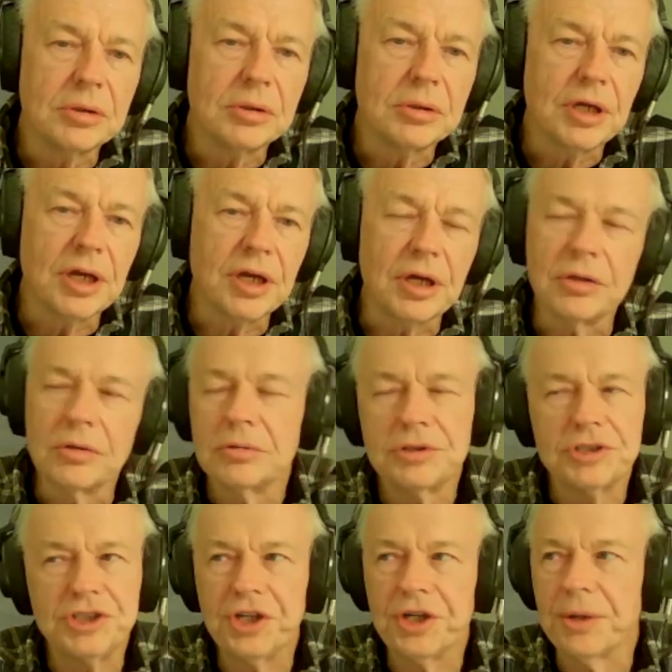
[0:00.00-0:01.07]
And
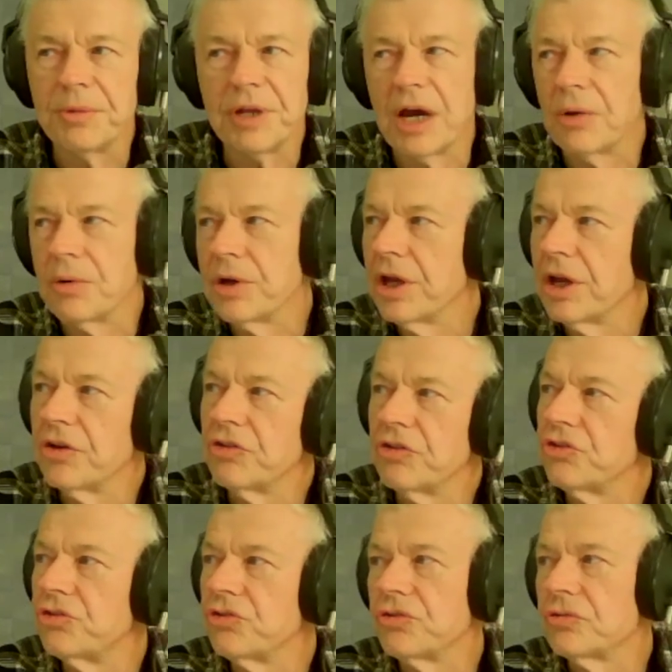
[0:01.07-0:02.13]
GM now
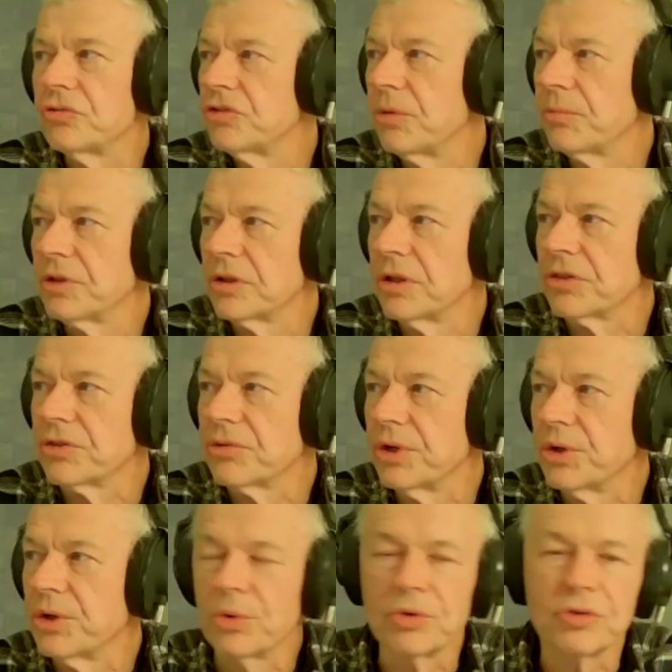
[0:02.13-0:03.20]
has something like
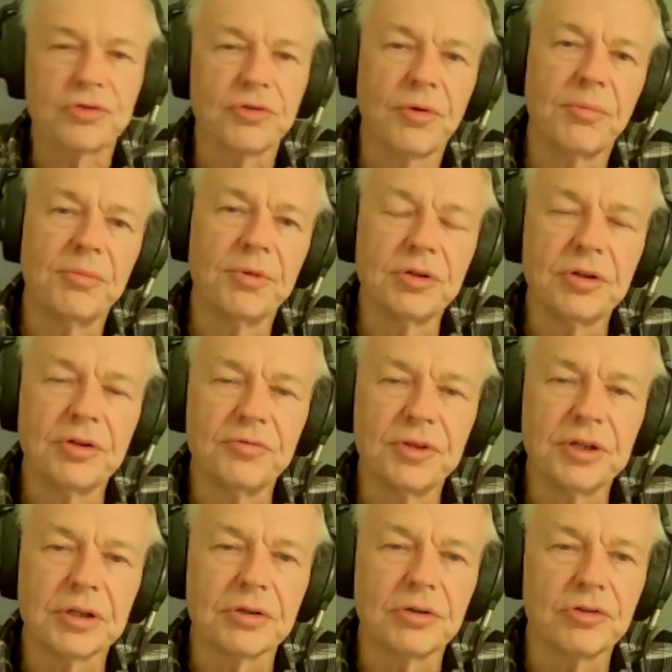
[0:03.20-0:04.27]
750,000
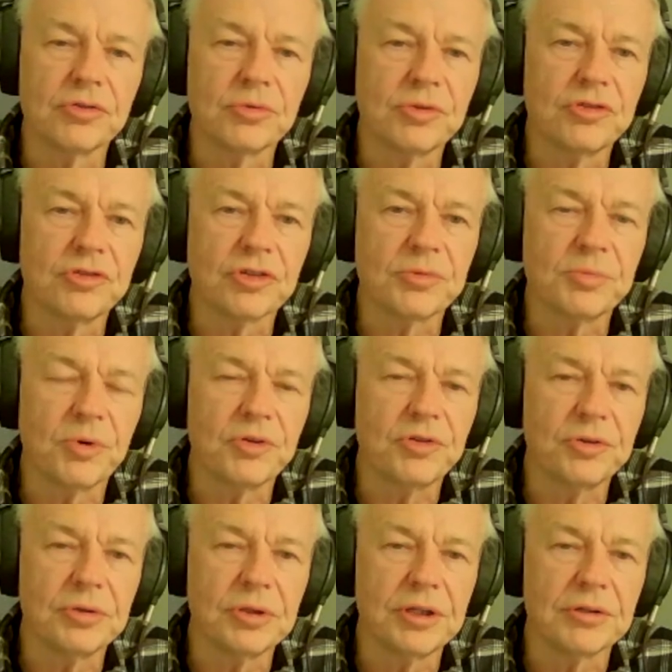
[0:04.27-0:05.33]
vehicles with
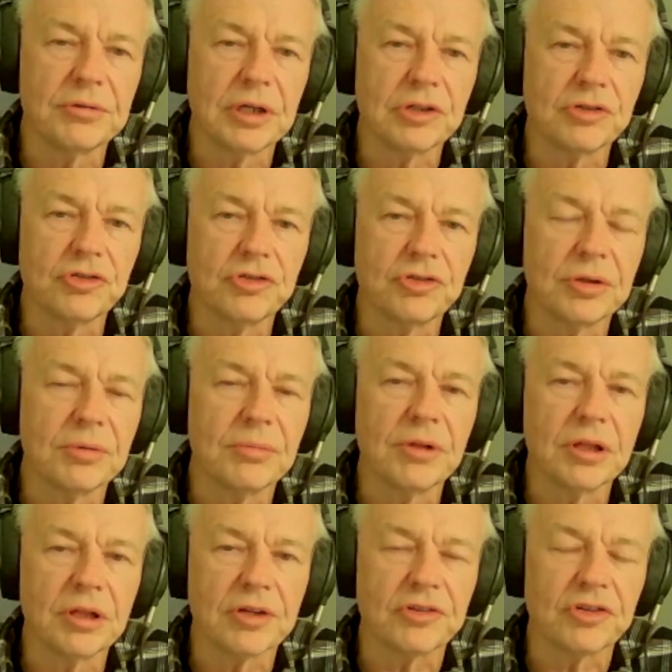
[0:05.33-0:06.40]
6.2-liter engines in them that
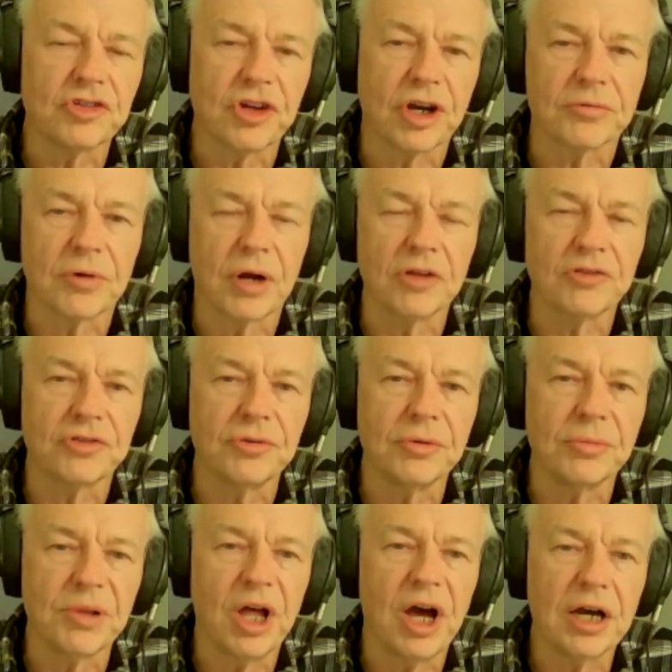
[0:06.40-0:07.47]
like to chuck rods through the
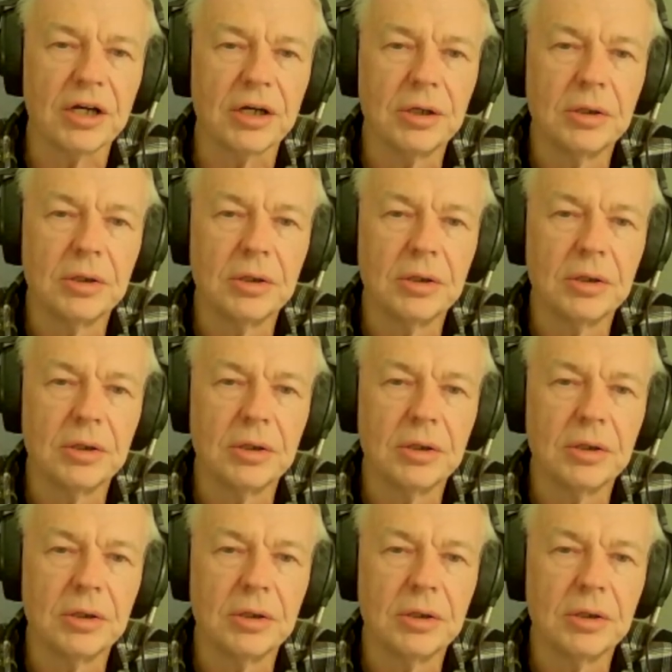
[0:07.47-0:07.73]
block.